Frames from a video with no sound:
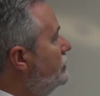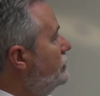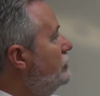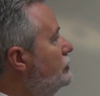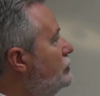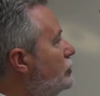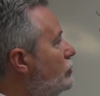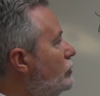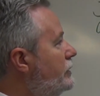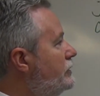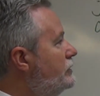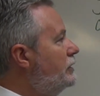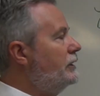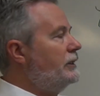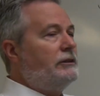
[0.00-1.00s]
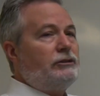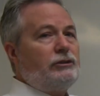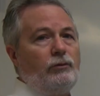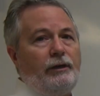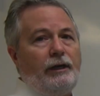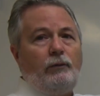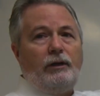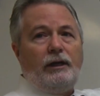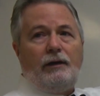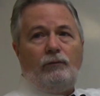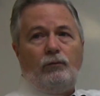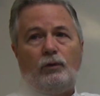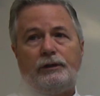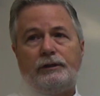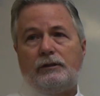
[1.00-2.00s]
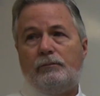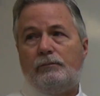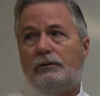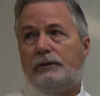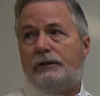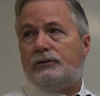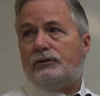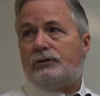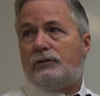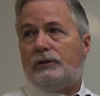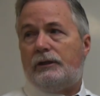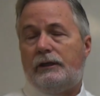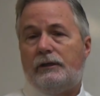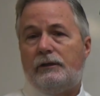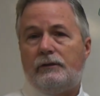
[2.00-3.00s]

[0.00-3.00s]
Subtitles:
that joins these. So now we have one complete strand.